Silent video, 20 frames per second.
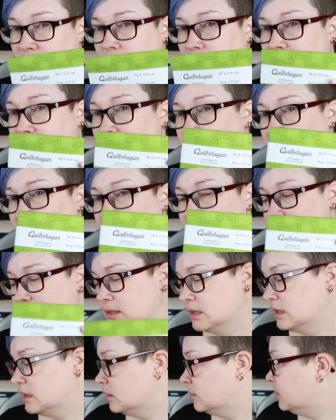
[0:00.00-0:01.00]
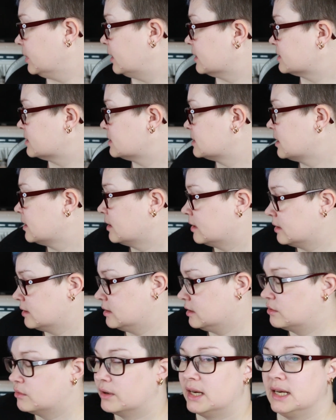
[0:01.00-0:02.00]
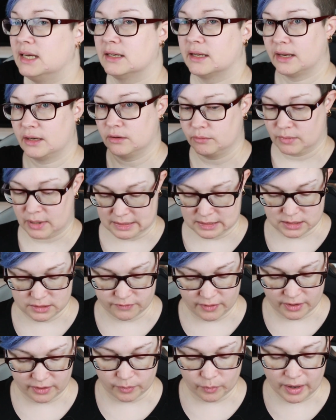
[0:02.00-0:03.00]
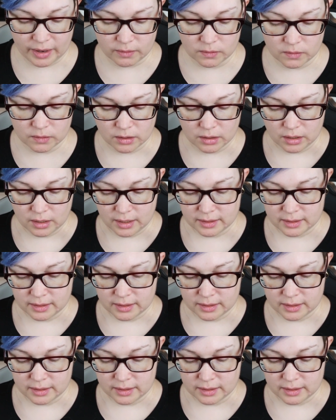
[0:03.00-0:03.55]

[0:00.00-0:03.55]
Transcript: ladybugs, because the green kind of matched very well.